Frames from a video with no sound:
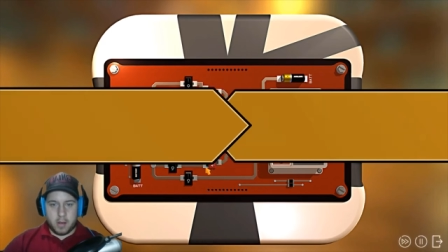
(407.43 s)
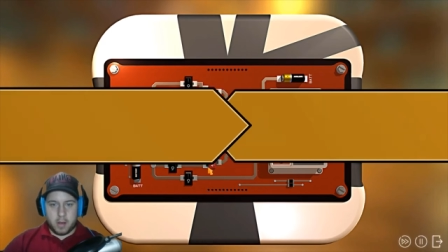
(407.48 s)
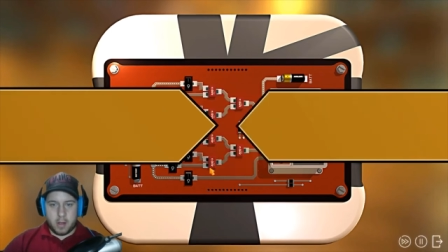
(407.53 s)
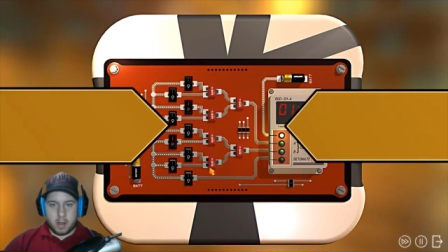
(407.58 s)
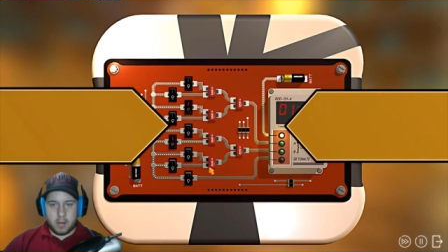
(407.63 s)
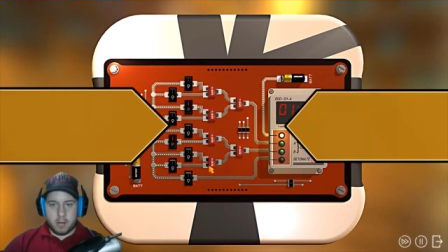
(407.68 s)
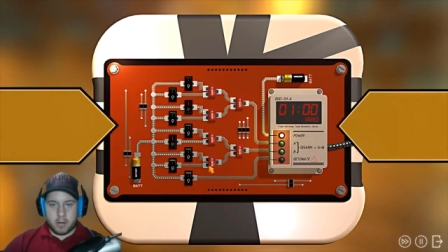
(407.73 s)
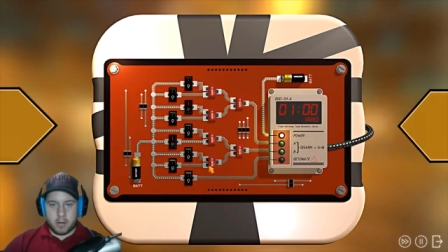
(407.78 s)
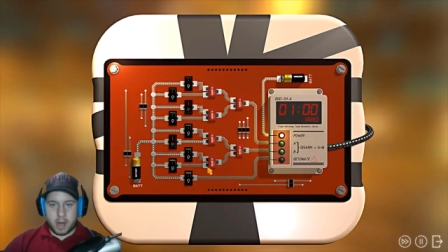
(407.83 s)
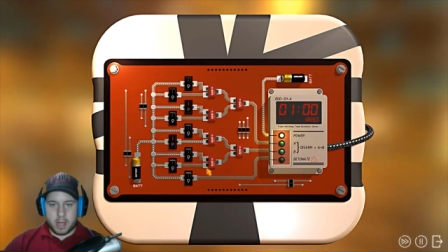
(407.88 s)
Are
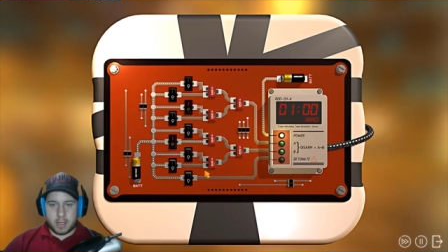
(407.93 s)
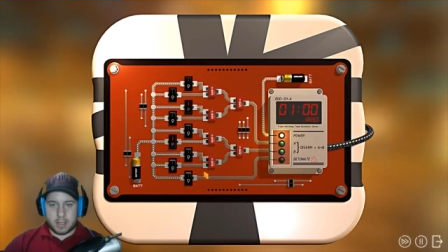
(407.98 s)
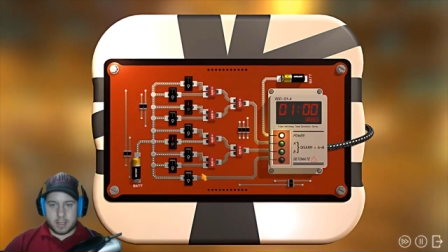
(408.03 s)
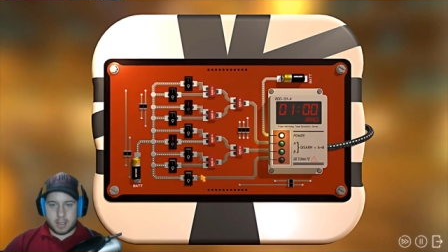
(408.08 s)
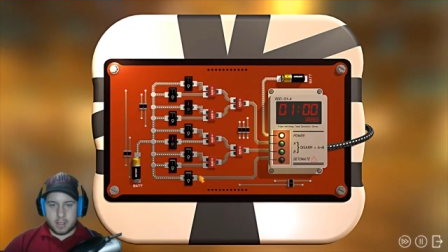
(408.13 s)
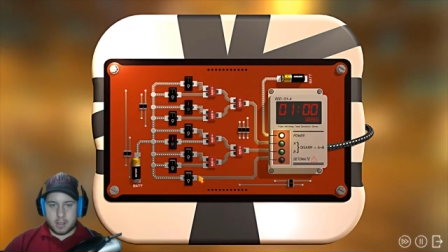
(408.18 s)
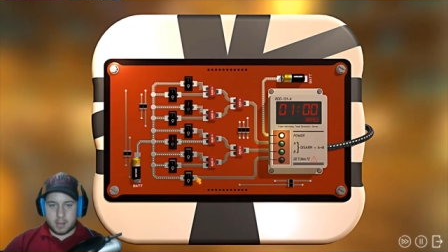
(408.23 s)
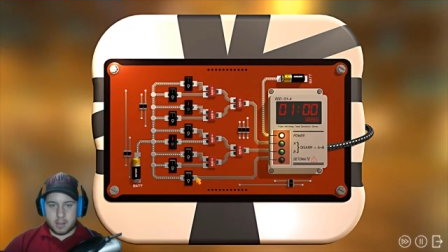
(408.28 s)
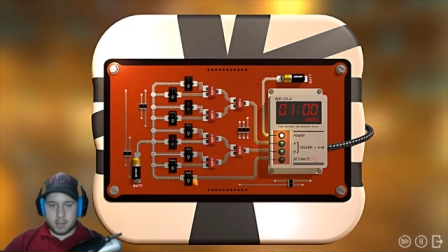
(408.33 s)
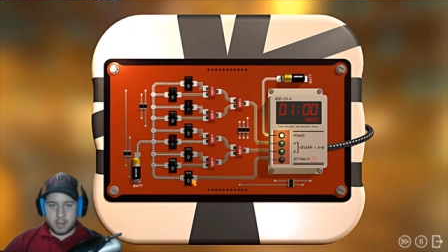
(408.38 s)
you
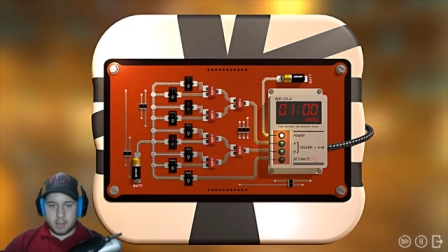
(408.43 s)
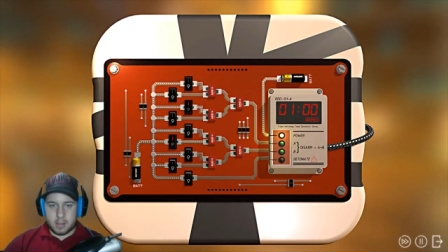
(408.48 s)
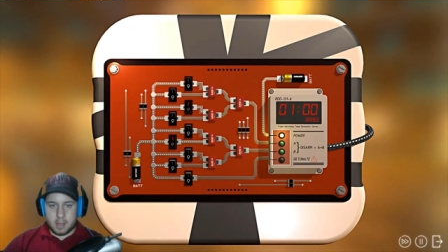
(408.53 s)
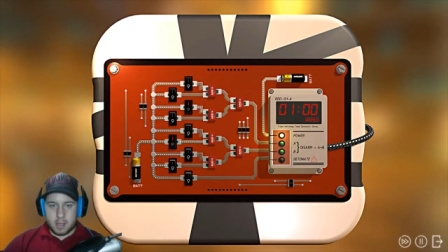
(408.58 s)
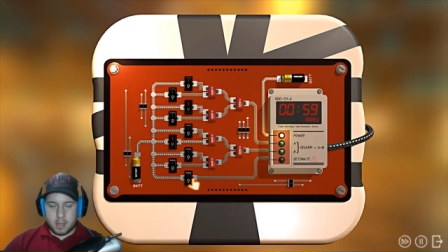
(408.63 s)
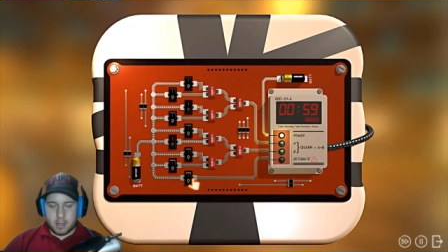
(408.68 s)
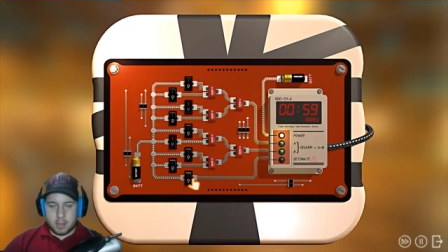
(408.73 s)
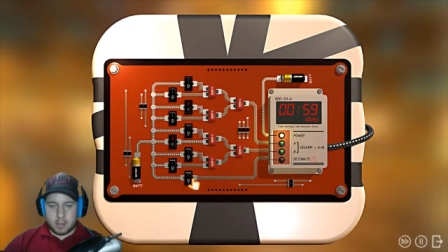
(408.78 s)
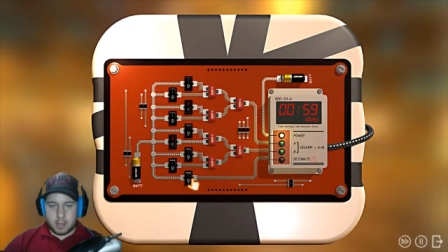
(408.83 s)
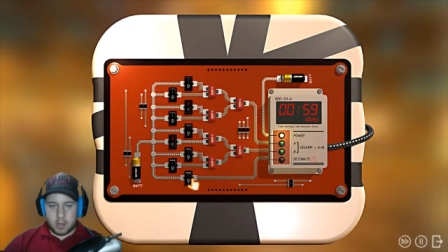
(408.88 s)
crazy?
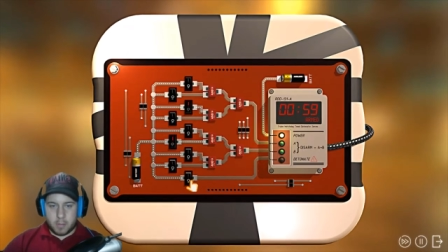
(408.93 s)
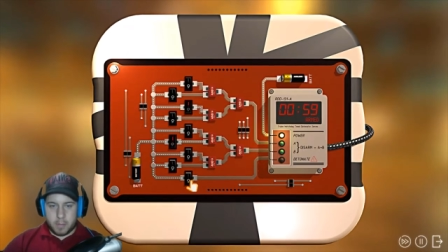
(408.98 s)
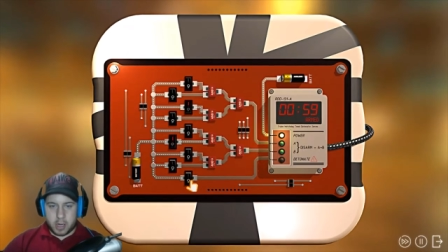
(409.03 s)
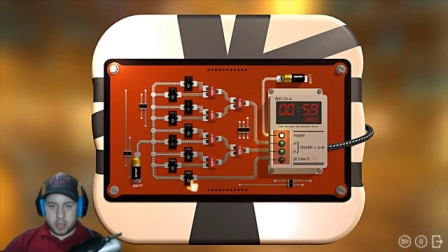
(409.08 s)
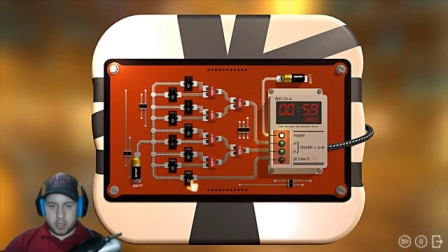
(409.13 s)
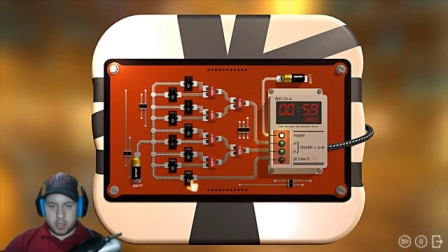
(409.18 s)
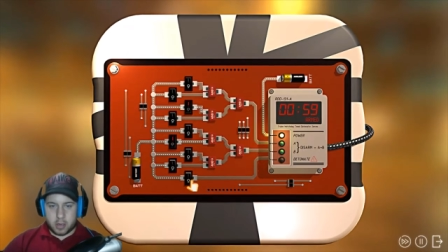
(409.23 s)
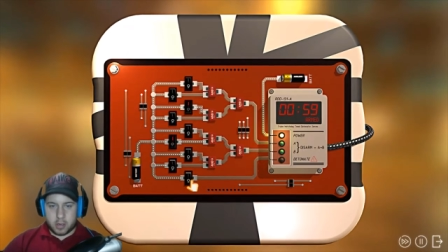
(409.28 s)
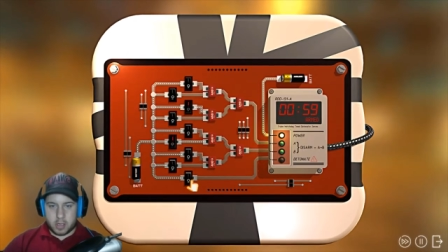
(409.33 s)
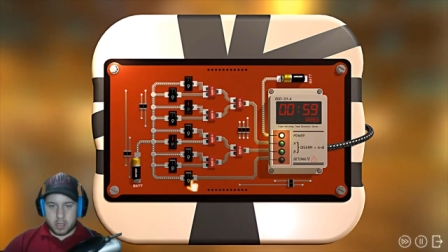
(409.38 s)
So make
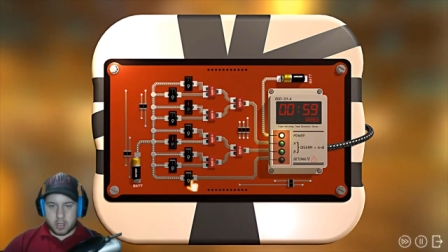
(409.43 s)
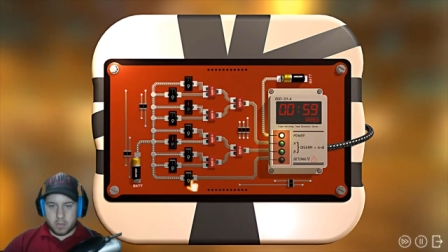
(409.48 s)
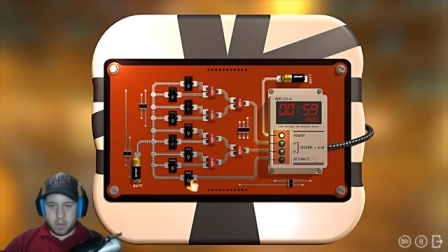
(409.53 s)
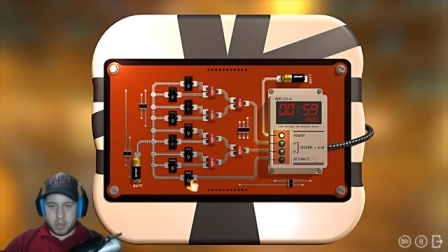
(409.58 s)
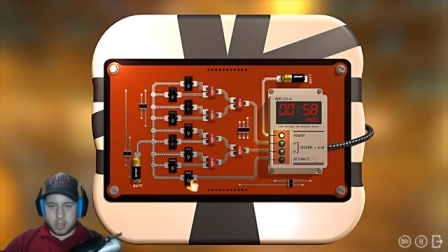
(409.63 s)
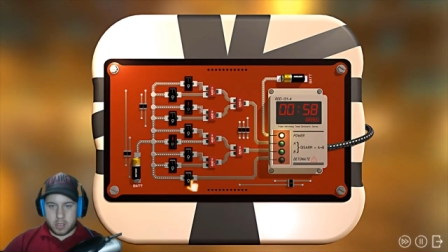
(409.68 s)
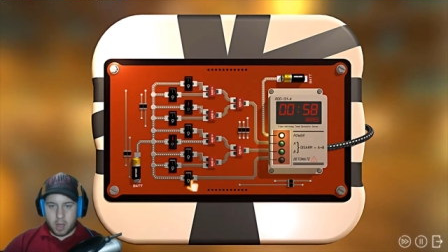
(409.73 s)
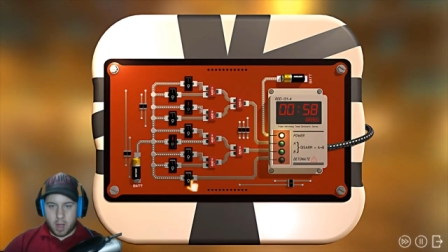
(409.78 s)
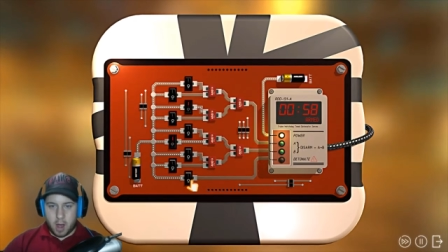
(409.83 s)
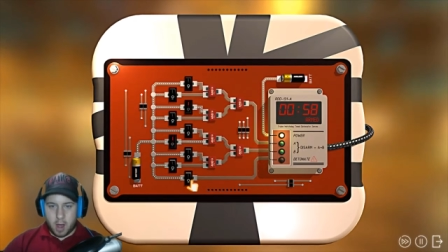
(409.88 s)
sure this
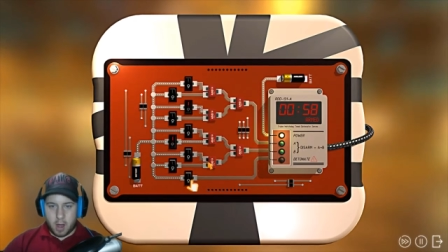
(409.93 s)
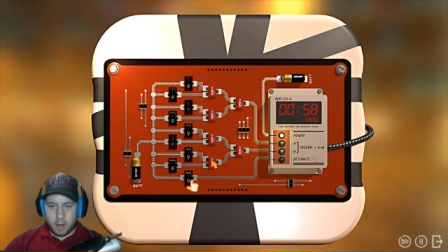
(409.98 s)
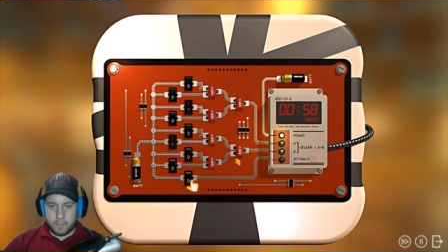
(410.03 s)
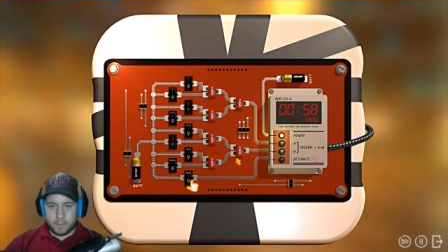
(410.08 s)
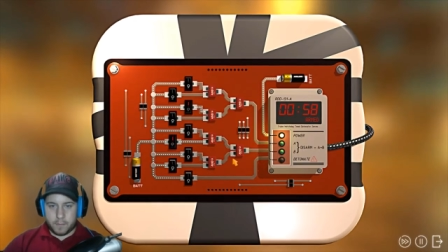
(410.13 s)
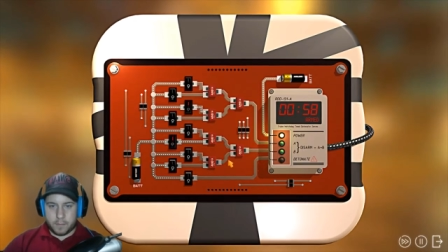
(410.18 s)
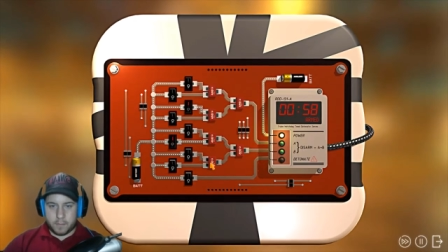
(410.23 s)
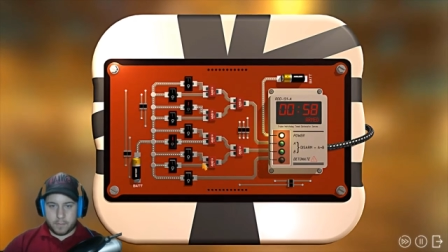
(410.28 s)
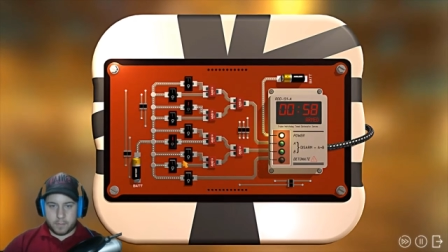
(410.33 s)
one's off.